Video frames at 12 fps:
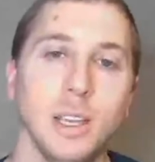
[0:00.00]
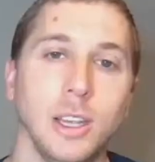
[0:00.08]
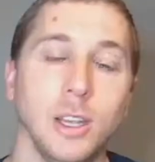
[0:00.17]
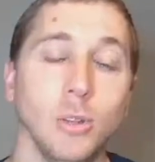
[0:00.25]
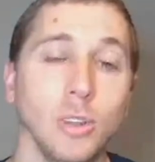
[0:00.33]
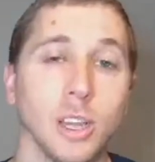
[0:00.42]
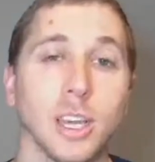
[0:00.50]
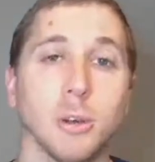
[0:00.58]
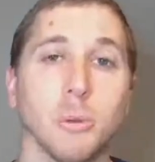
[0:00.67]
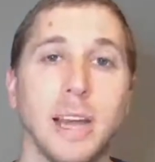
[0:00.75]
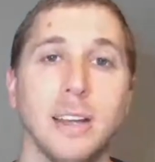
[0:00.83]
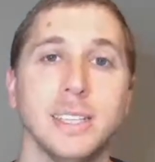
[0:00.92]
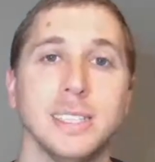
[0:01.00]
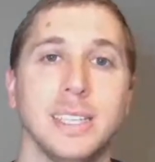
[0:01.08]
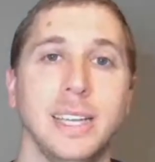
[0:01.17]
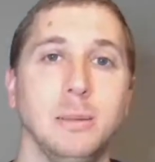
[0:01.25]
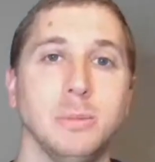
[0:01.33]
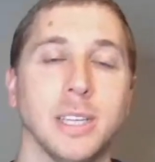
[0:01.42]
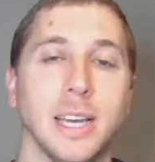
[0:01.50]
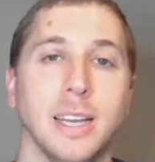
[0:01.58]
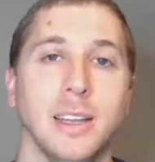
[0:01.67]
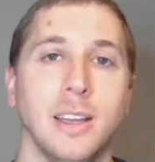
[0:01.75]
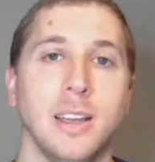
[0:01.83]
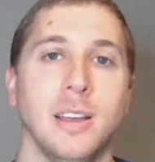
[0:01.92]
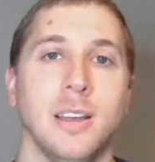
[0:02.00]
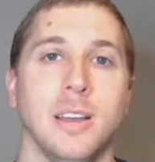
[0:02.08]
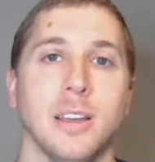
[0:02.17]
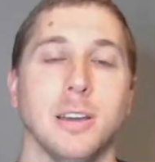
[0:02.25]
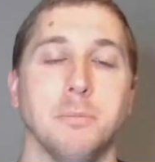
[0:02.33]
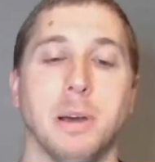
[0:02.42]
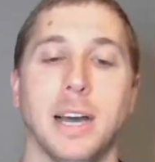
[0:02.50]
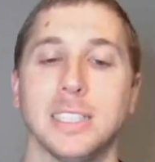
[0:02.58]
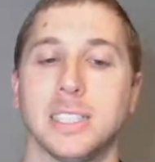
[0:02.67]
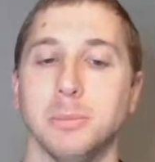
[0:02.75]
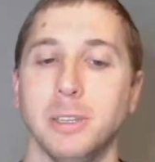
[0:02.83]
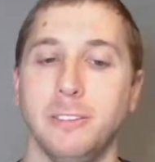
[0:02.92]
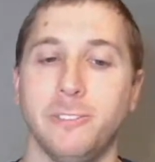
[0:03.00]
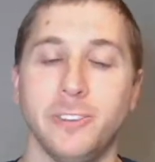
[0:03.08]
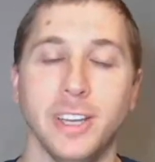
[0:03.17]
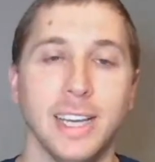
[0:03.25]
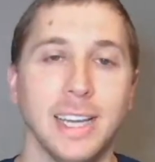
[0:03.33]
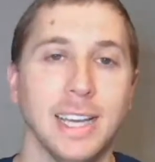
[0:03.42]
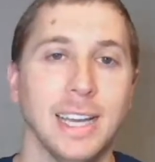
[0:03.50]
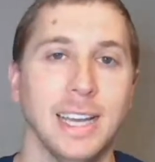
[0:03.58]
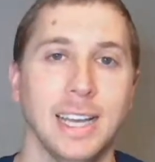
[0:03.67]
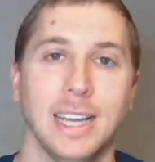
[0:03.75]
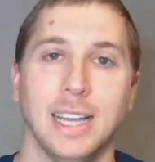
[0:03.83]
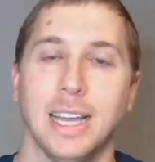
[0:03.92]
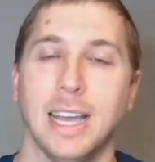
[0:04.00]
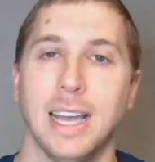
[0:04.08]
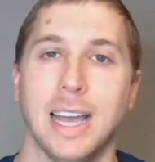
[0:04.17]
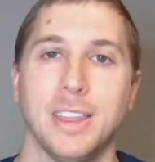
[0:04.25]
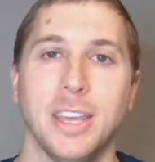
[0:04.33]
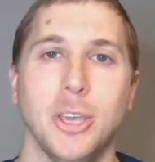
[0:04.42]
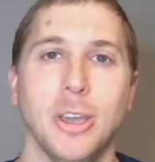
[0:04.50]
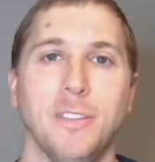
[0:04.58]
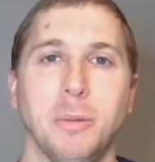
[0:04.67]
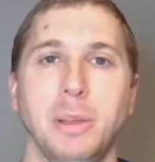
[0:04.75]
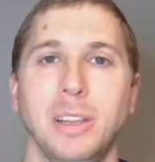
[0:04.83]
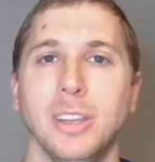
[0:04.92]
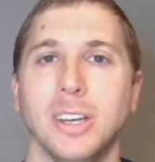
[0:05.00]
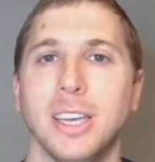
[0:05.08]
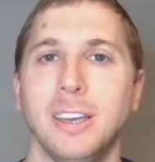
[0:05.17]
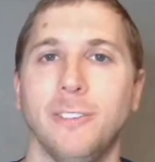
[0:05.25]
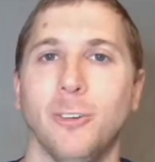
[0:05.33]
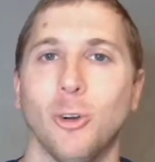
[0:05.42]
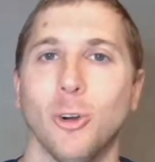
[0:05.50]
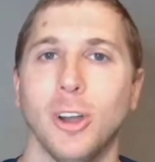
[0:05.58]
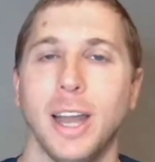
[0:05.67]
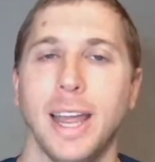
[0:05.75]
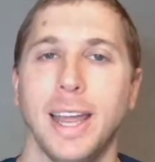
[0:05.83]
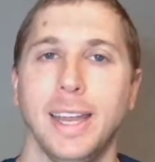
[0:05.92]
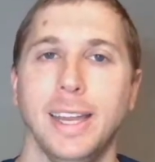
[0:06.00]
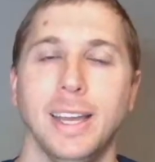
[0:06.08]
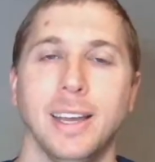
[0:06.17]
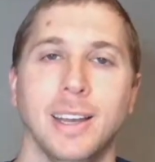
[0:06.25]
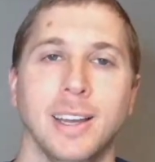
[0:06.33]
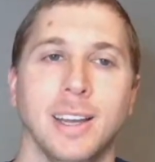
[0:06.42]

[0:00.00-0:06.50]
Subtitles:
you know, looking around at teams that could possibly fit, I think you have to be looking for a